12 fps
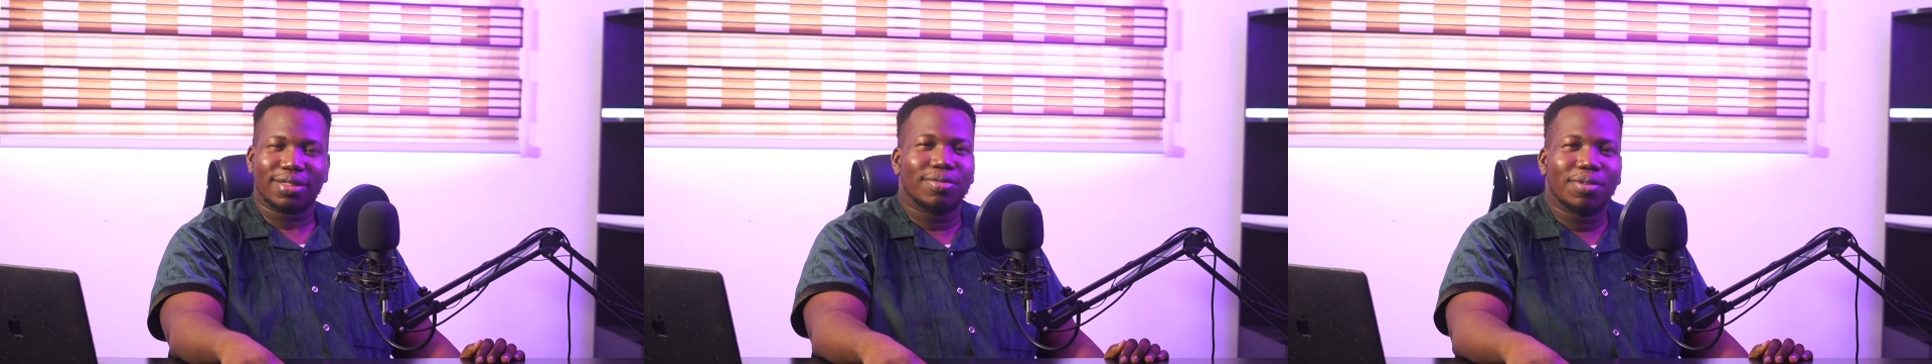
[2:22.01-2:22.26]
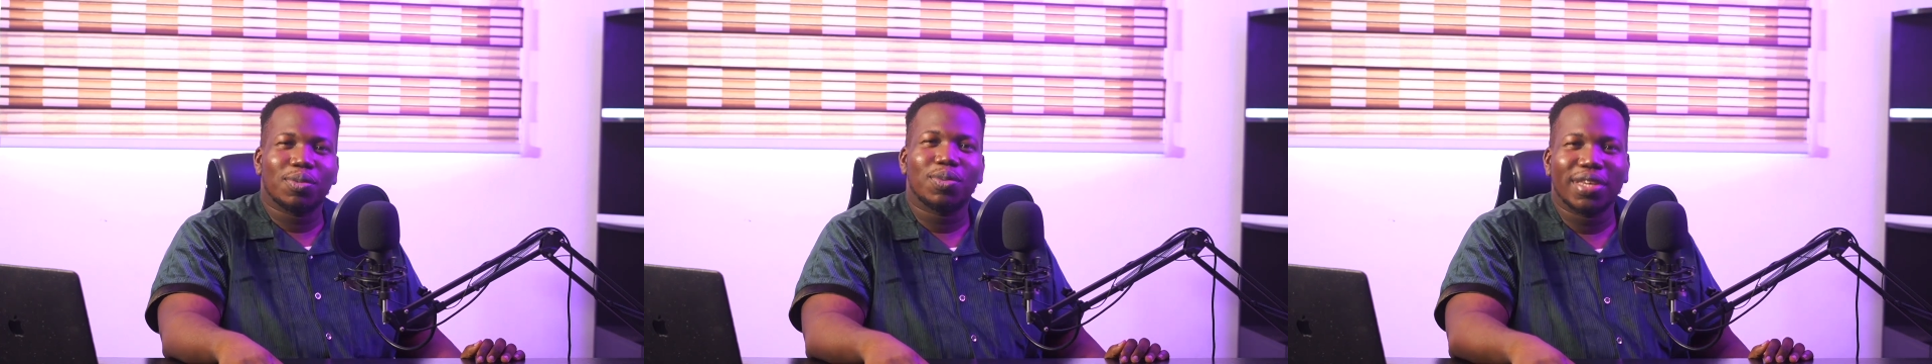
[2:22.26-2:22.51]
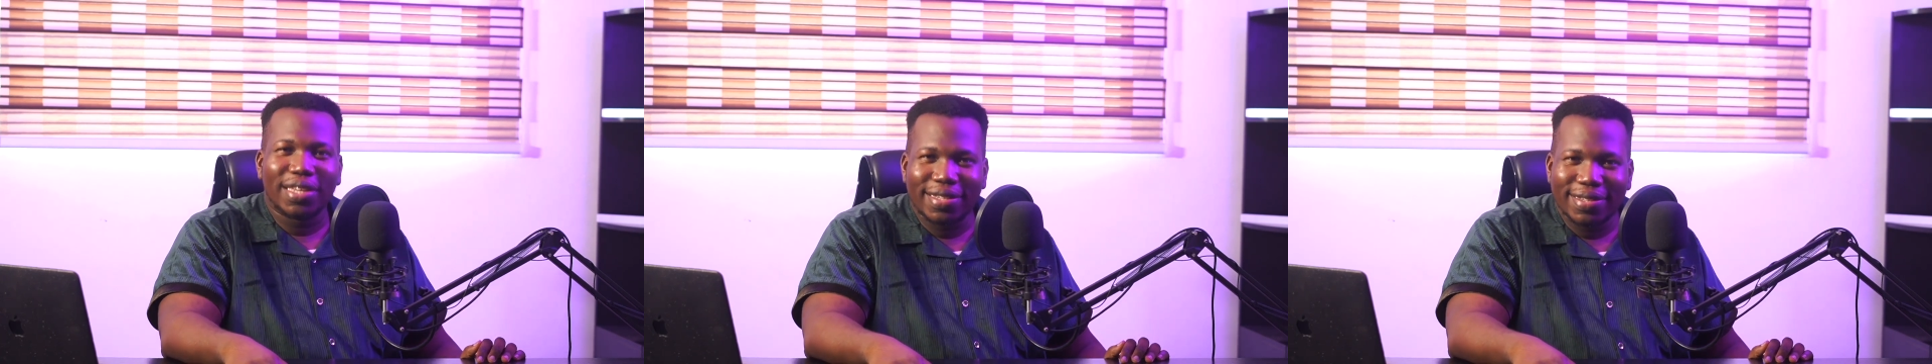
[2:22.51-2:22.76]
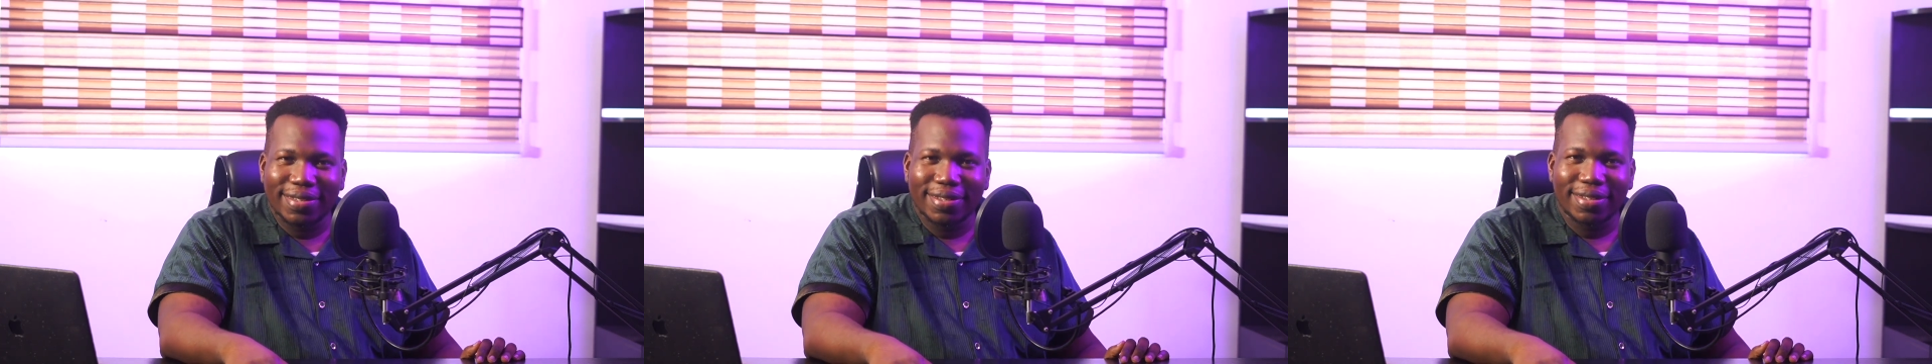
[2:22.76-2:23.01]
3
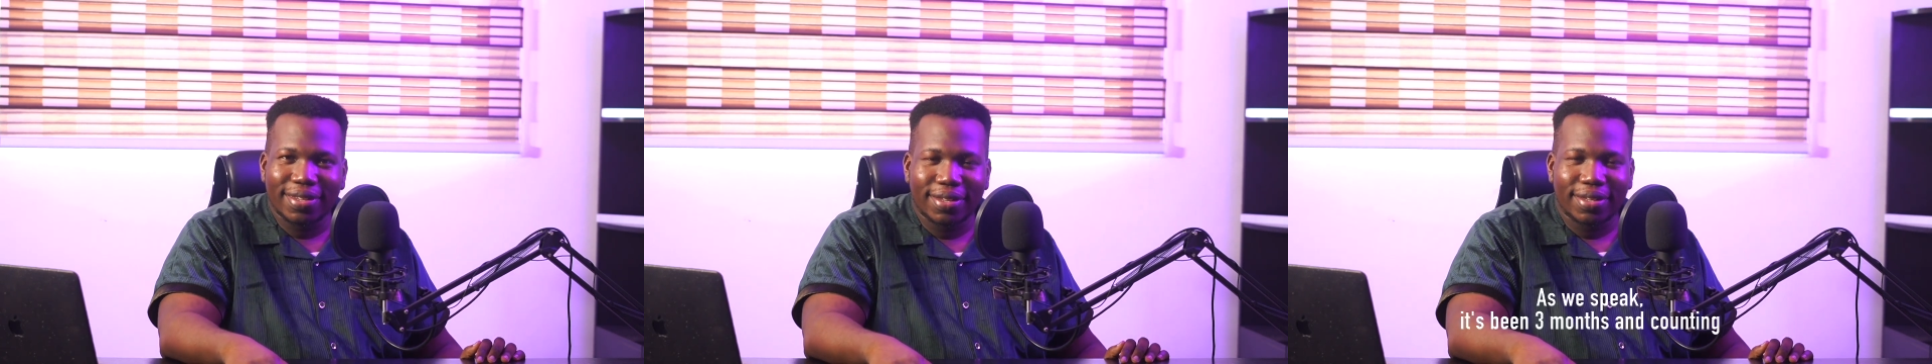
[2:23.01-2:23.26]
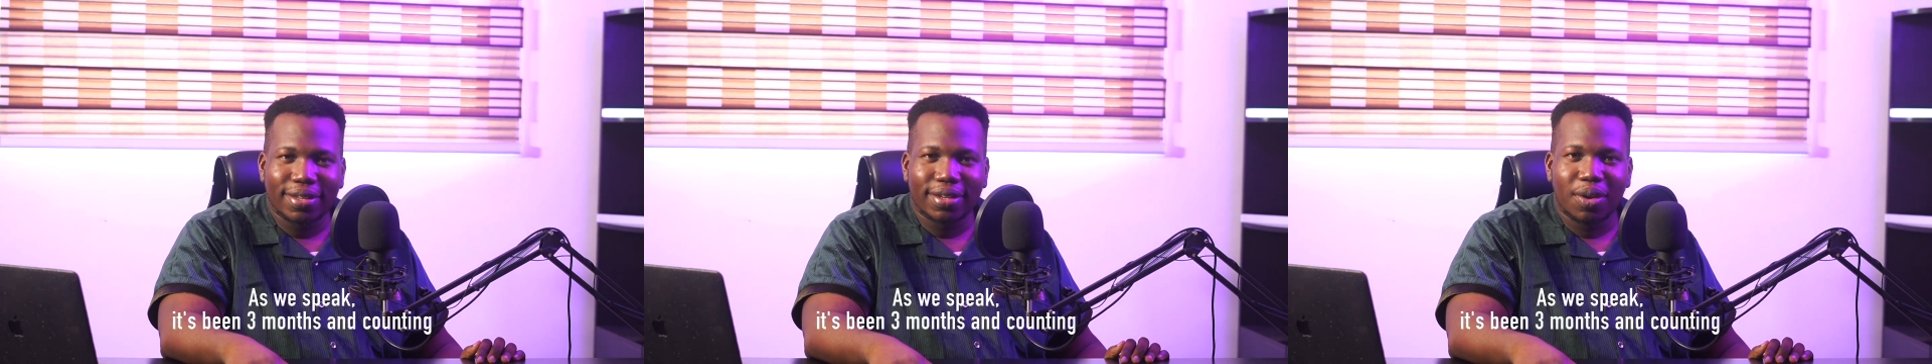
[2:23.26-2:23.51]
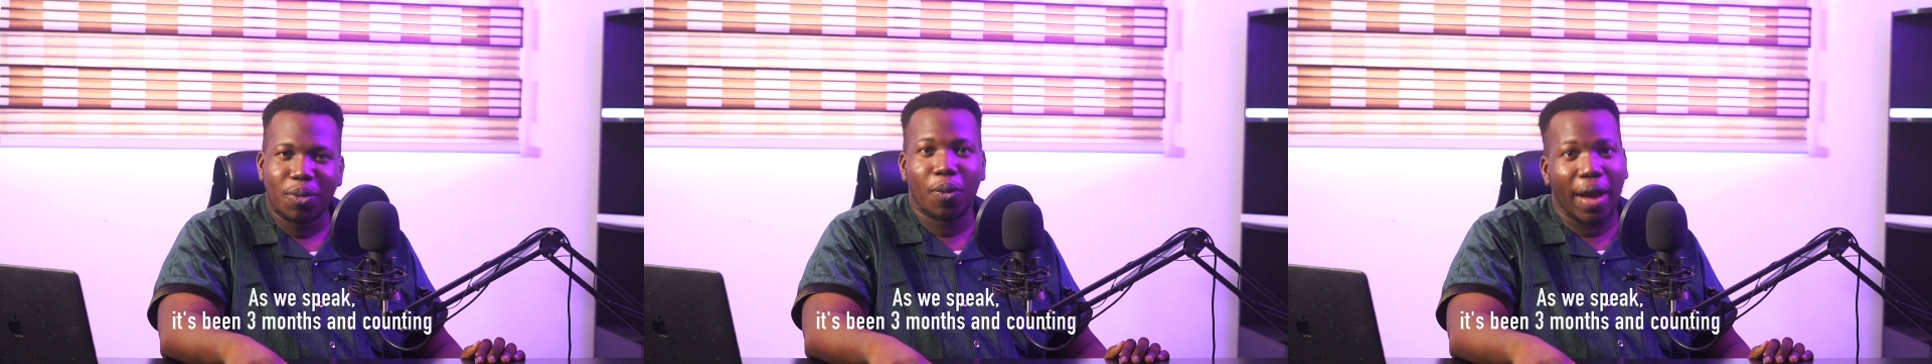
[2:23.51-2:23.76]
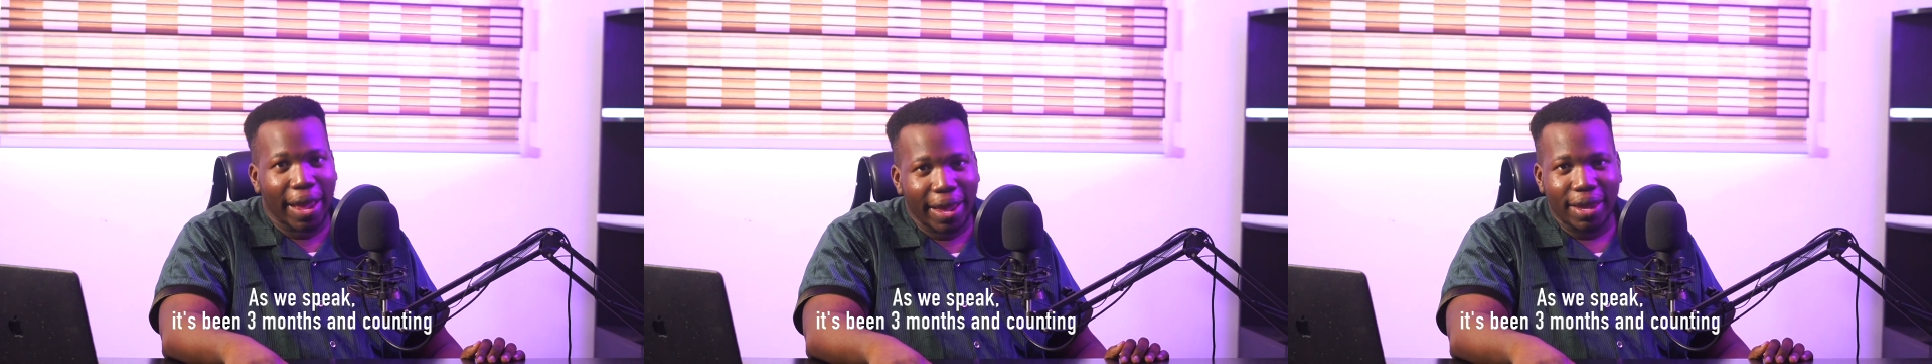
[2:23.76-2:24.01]
weeks.
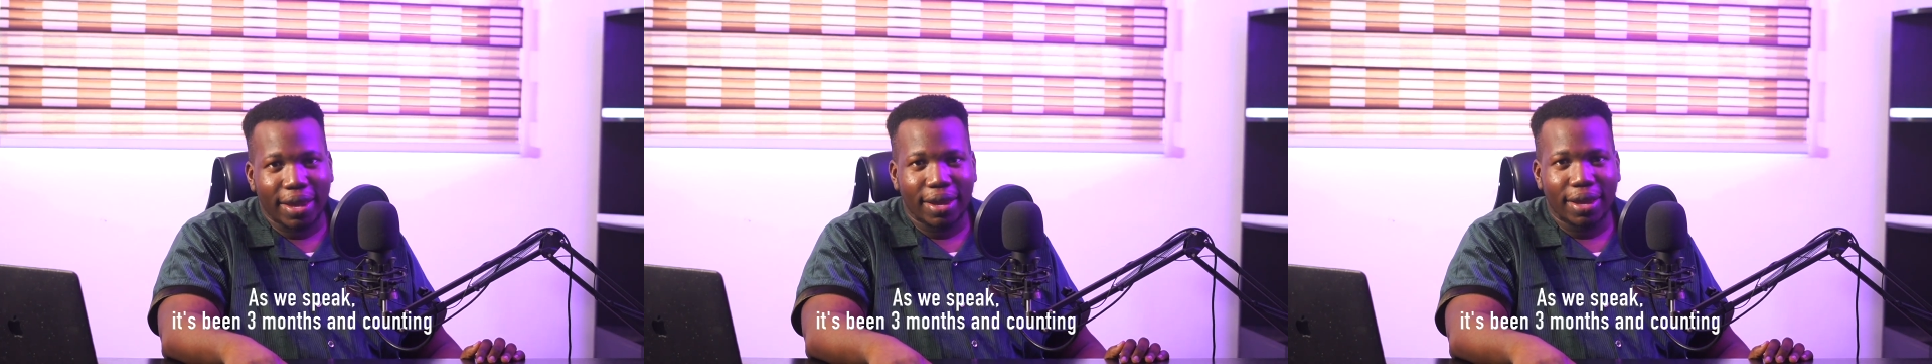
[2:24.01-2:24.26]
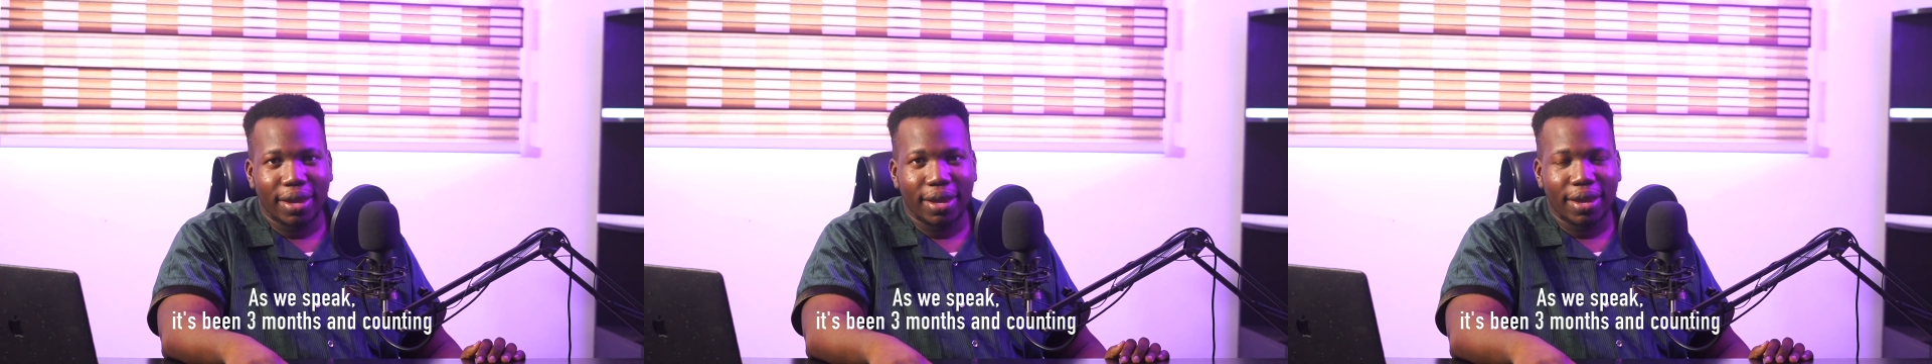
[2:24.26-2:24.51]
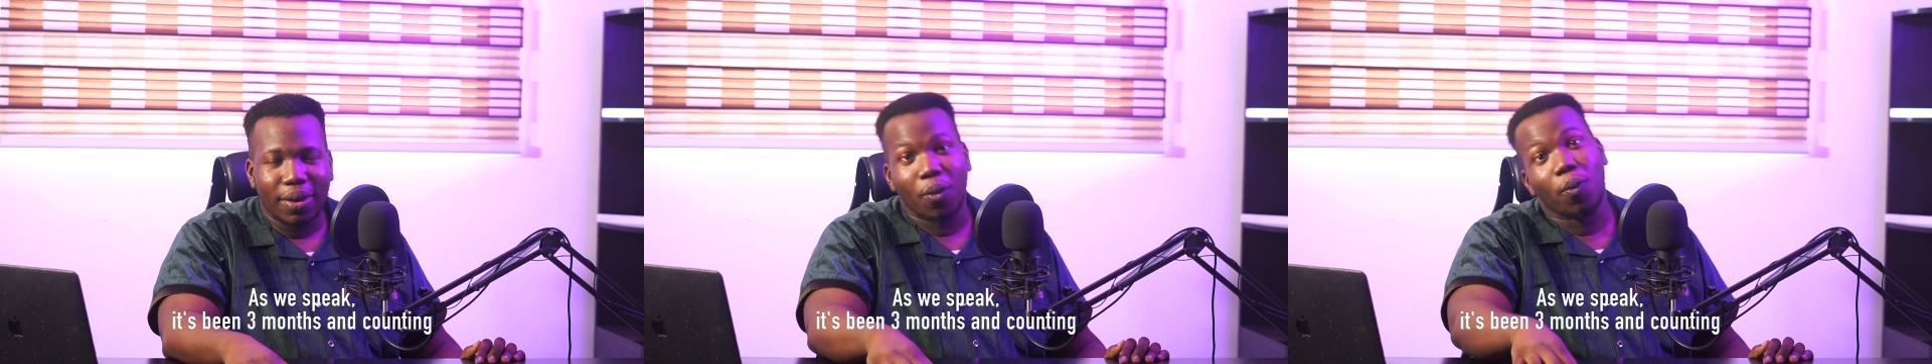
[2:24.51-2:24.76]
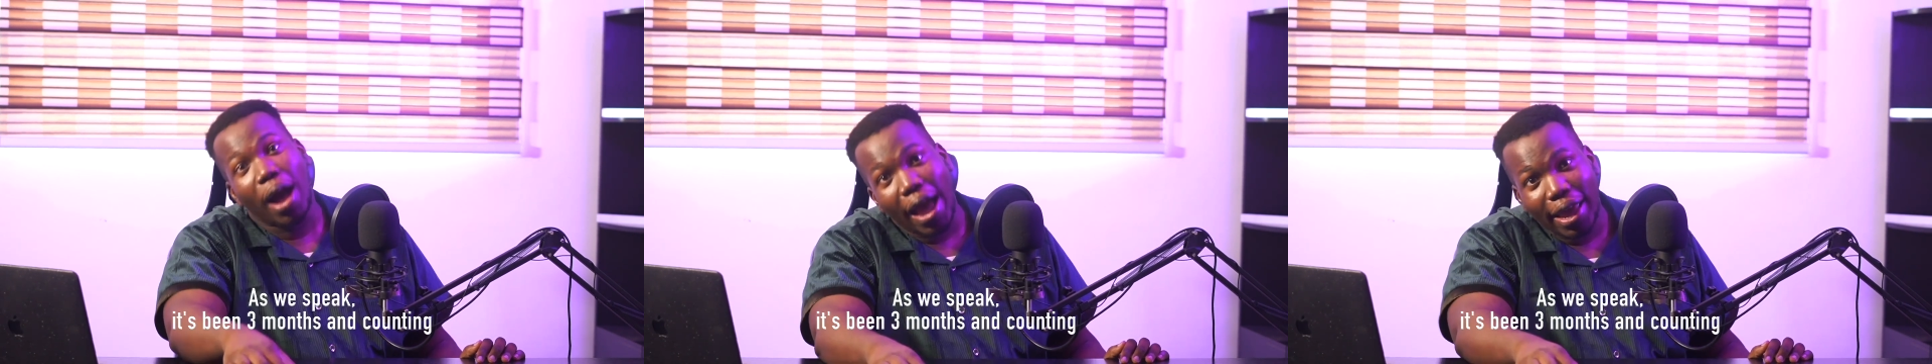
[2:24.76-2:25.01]
Why?
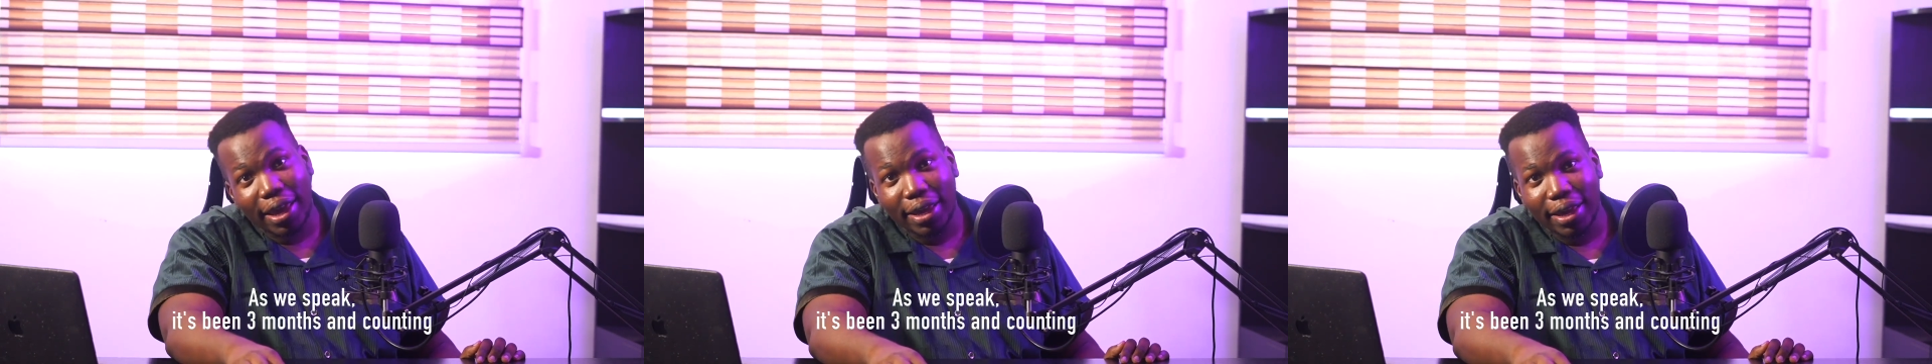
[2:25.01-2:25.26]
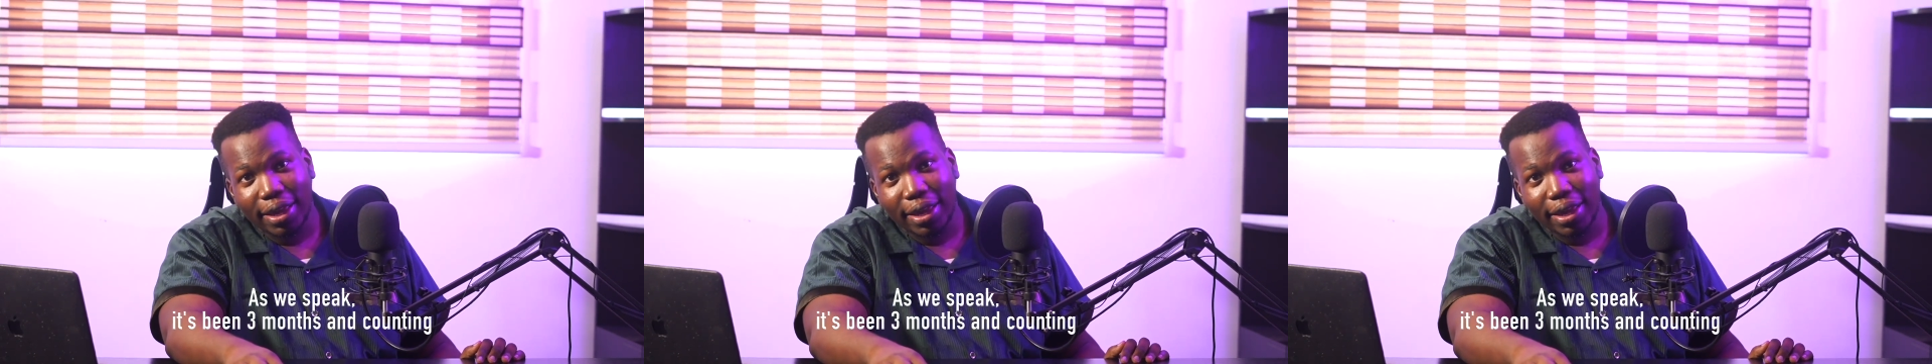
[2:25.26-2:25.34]
Why?